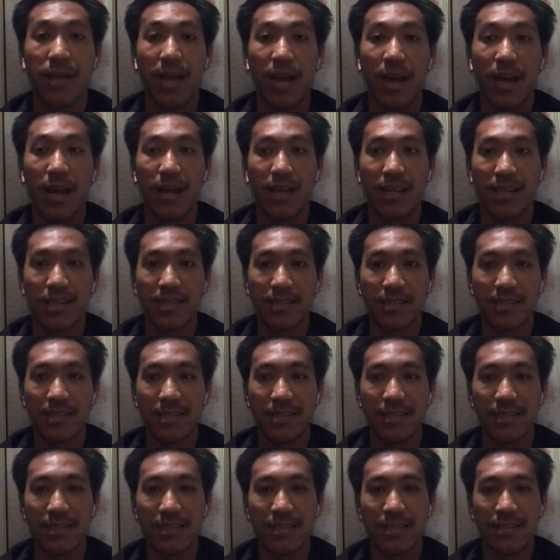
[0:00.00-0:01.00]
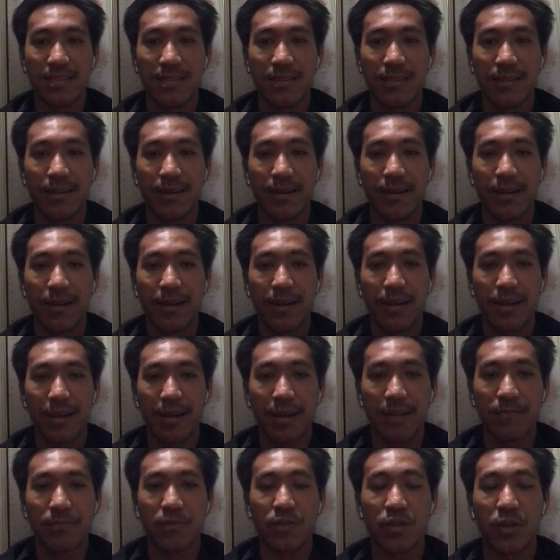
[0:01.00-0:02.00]
yeah,
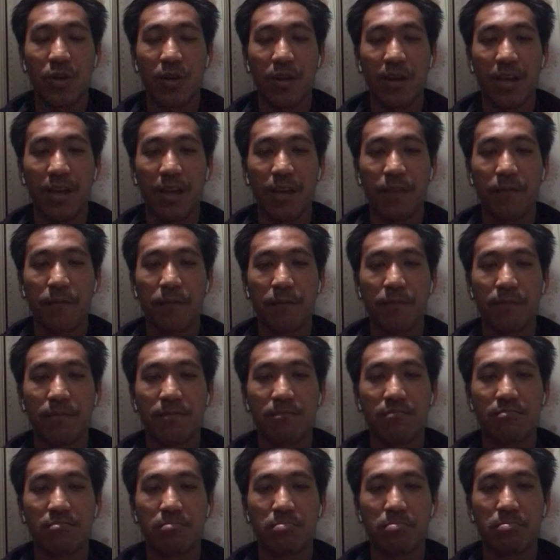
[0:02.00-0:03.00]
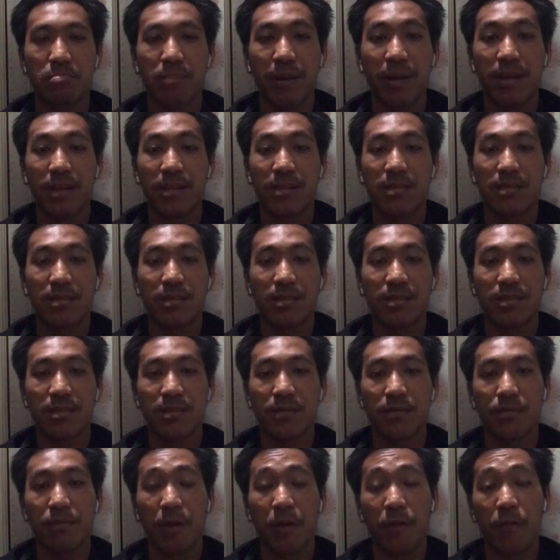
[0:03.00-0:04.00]
I'm sorry if my
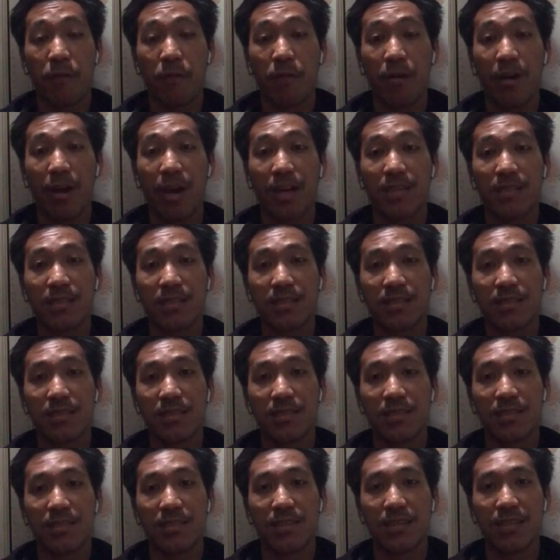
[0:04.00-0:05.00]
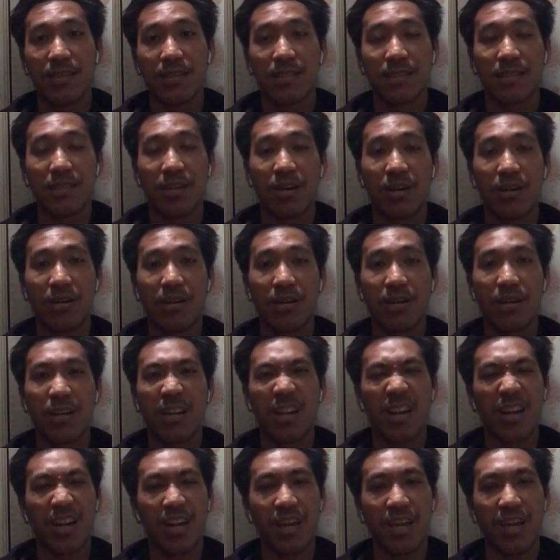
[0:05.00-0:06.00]
my voice is not
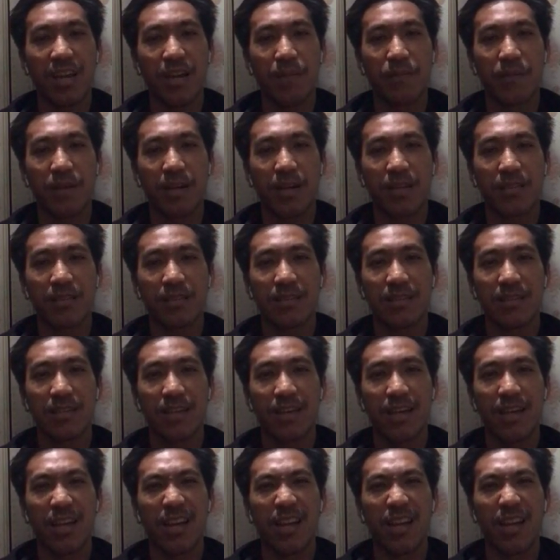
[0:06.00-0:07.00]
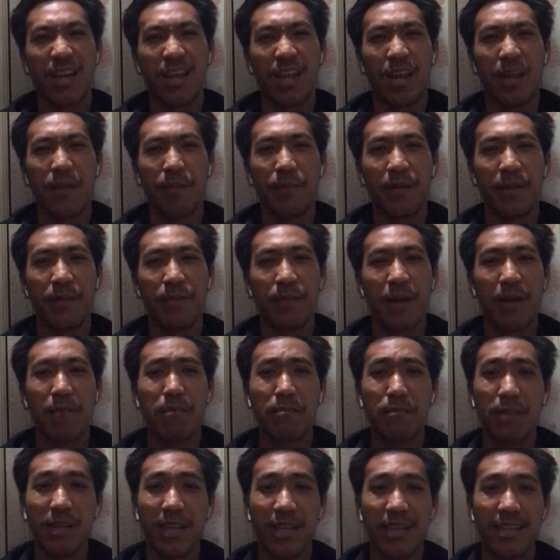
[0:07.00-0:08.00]
clear because a little bit
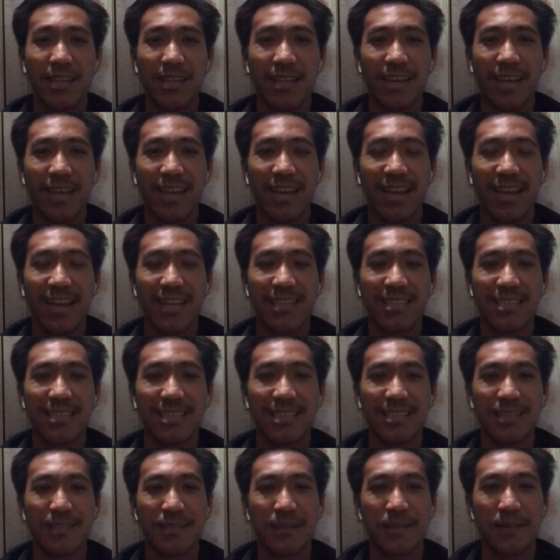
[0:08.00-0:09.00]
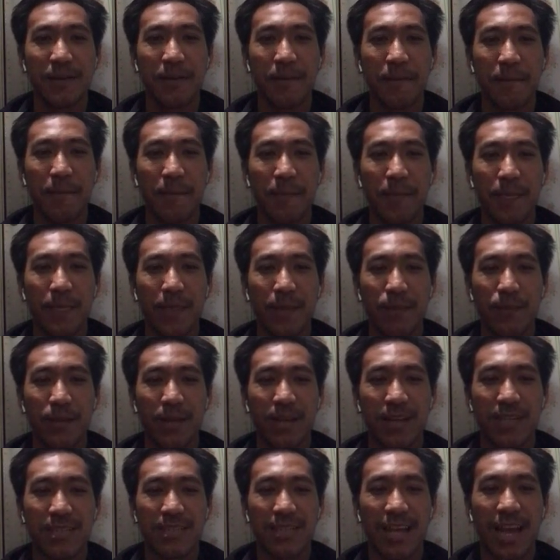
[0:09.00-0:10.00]
mumbling, I guess,
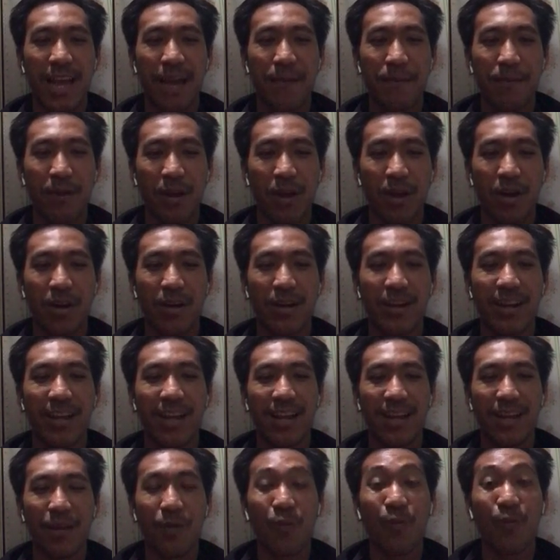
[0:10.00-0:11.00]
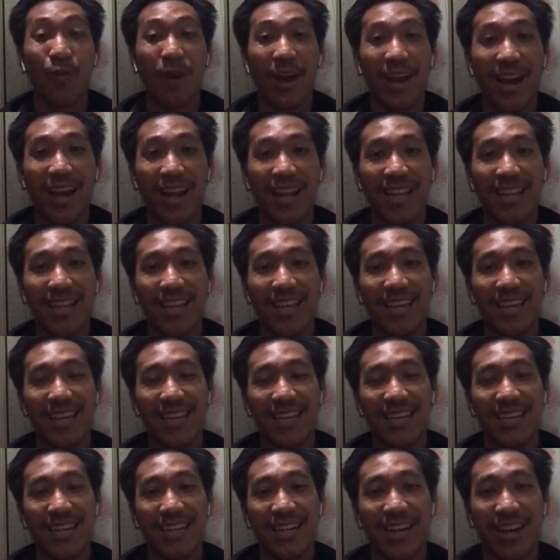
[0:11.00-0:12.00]
because I'm not really well
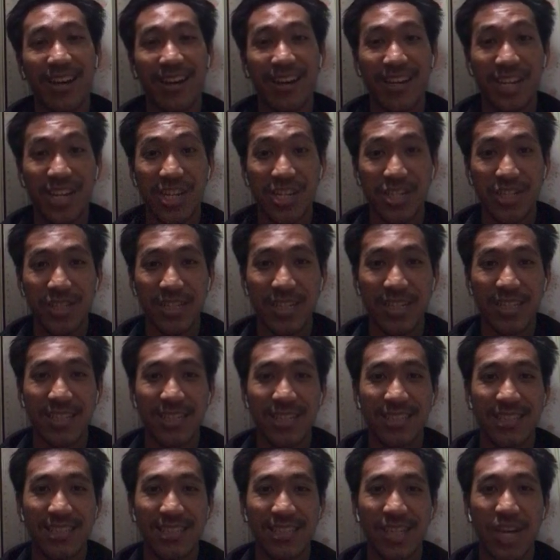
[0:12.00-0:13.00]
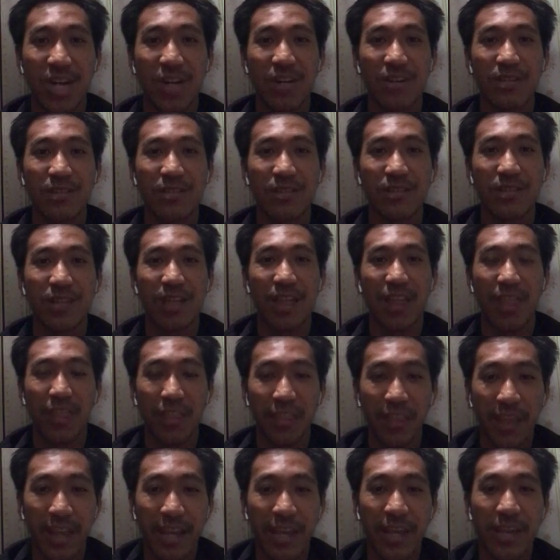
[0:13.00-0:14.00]
conditioned. So
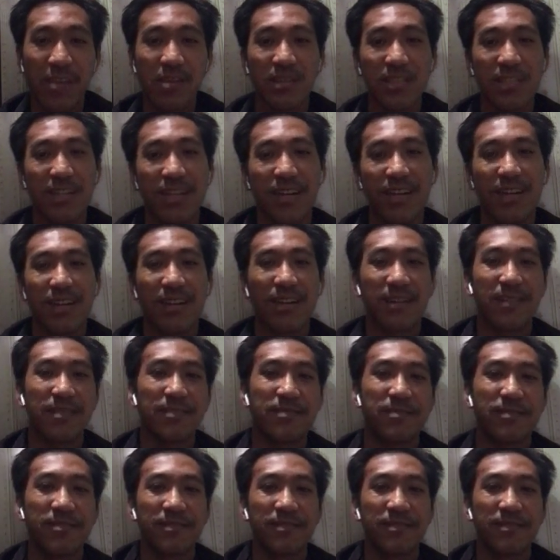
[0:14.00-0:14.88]
thank you, sir.